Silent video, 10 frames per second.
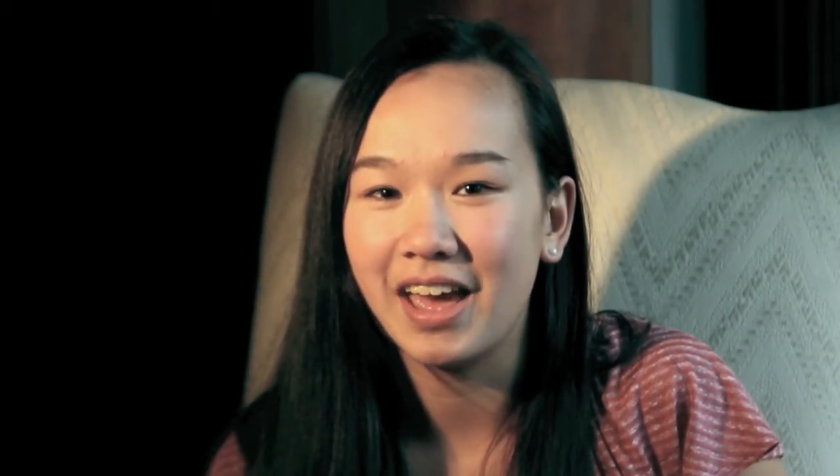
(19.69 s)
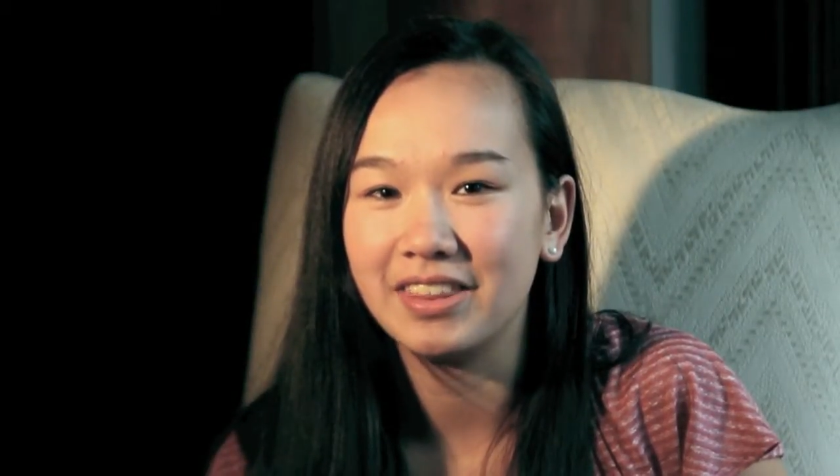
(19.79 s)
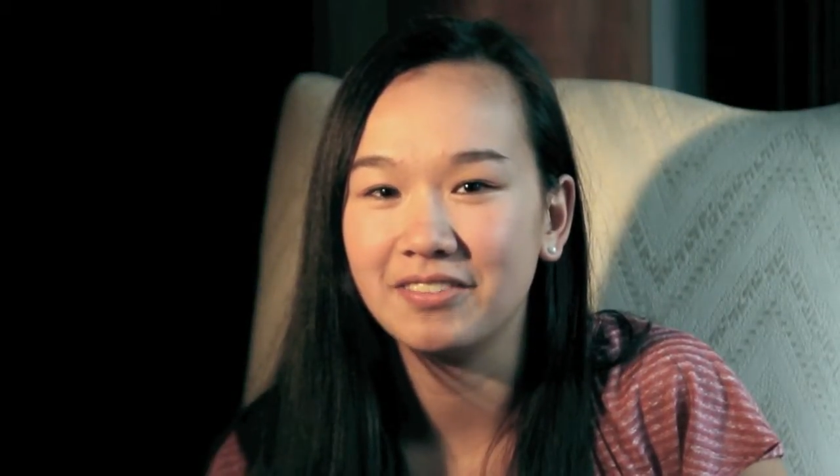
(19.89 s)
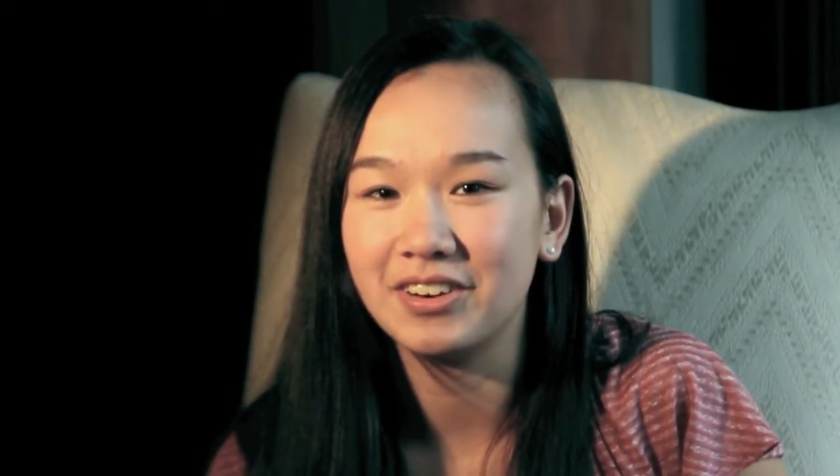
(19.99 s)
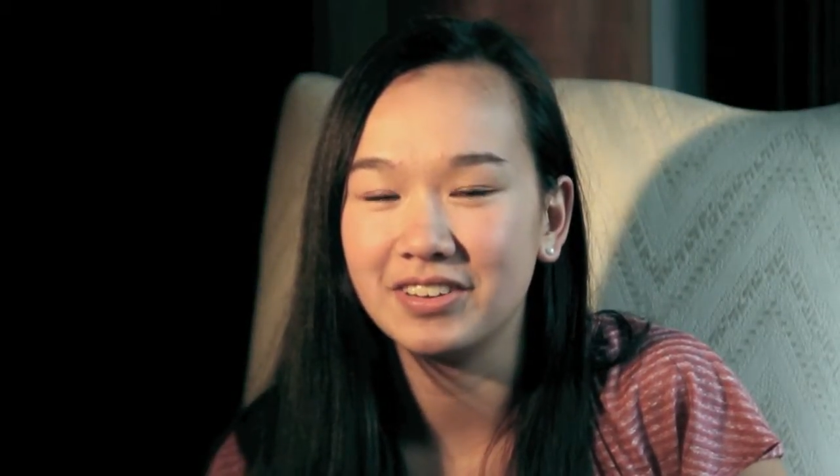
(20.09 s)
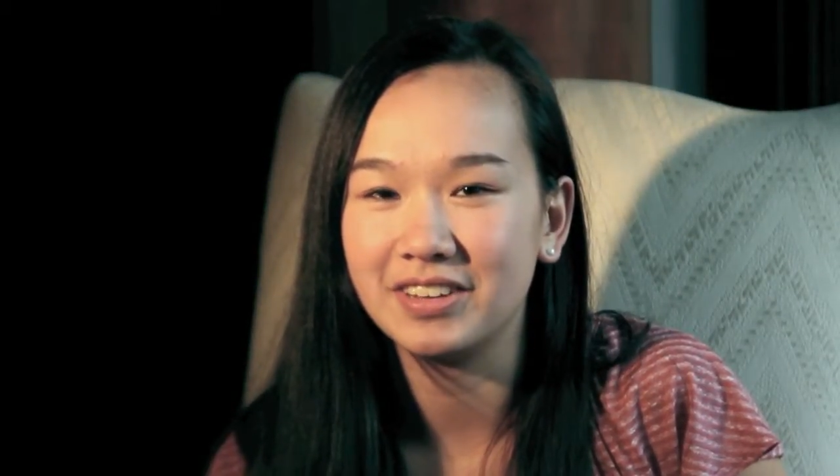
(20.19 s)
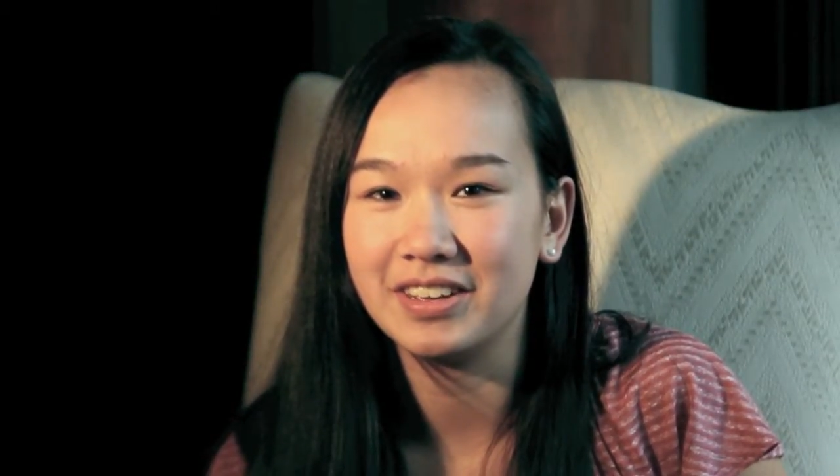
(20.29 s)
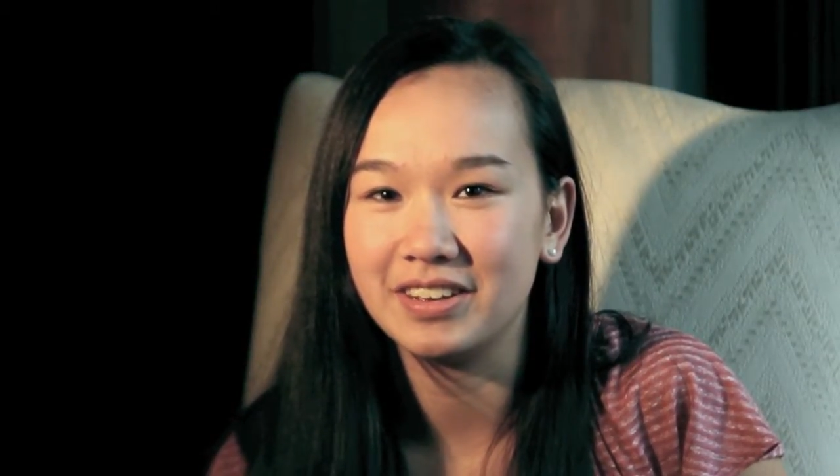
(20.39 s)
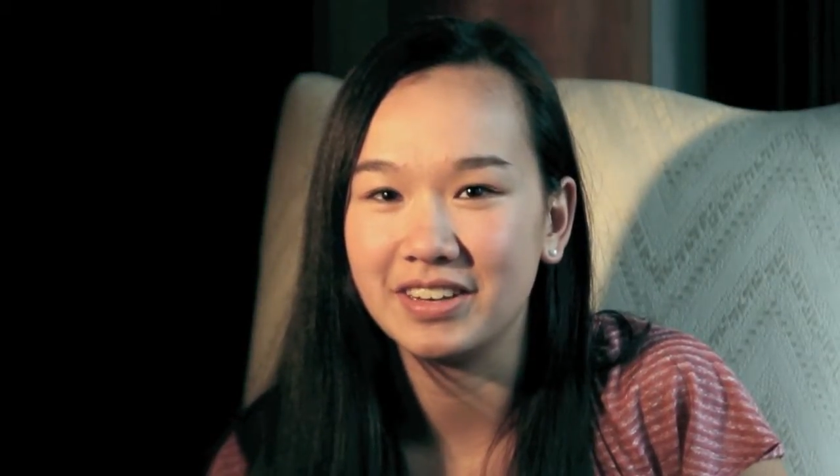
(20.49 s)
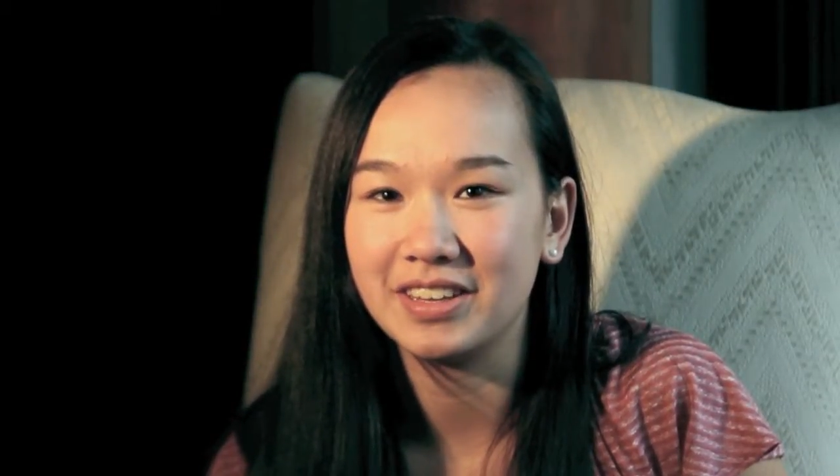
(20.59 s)
and the
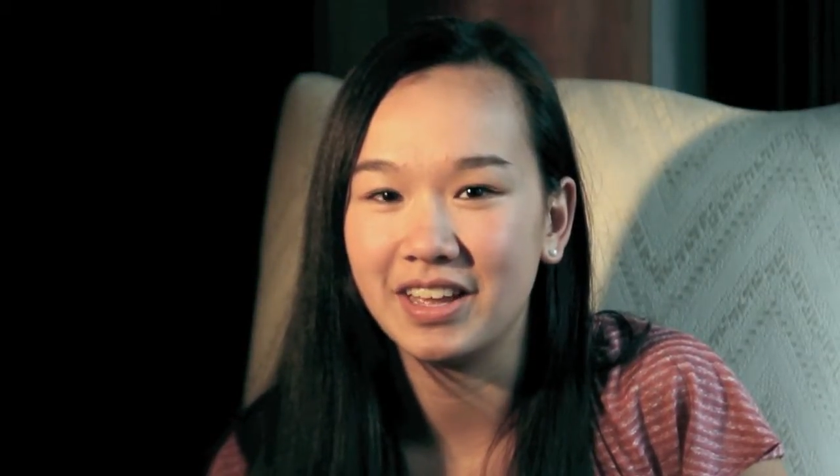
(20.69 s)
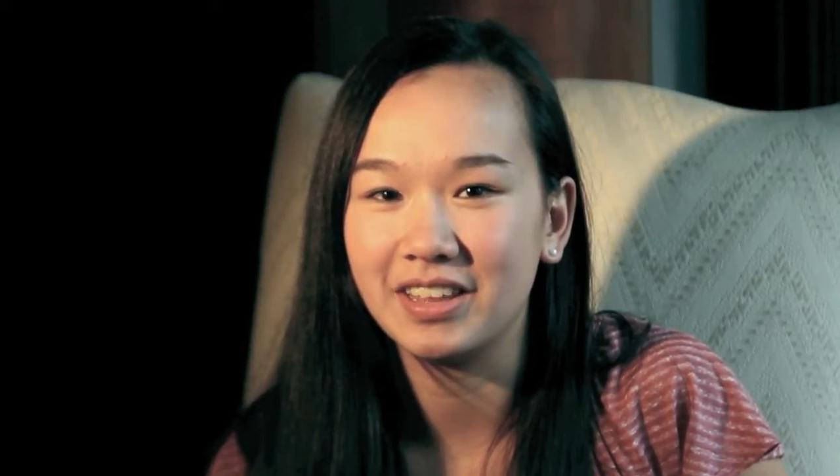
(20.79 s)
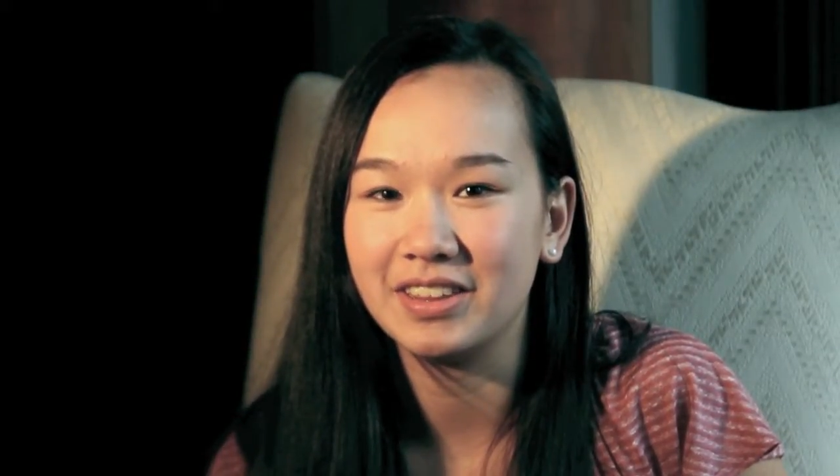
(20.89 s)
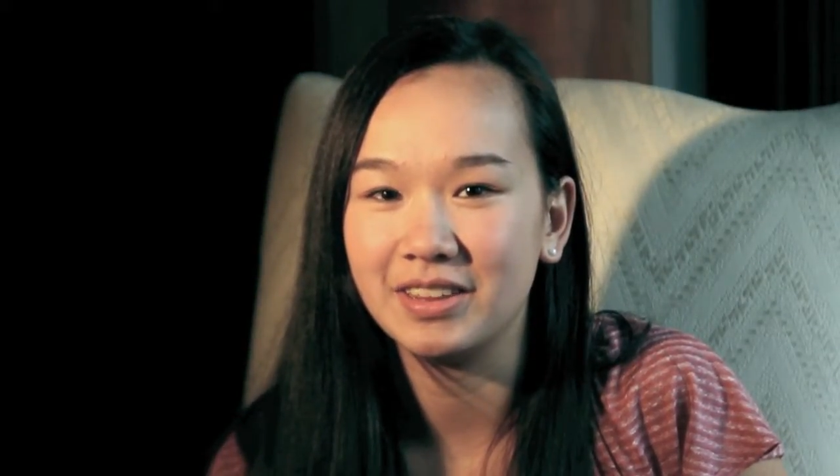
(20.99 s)
versatility that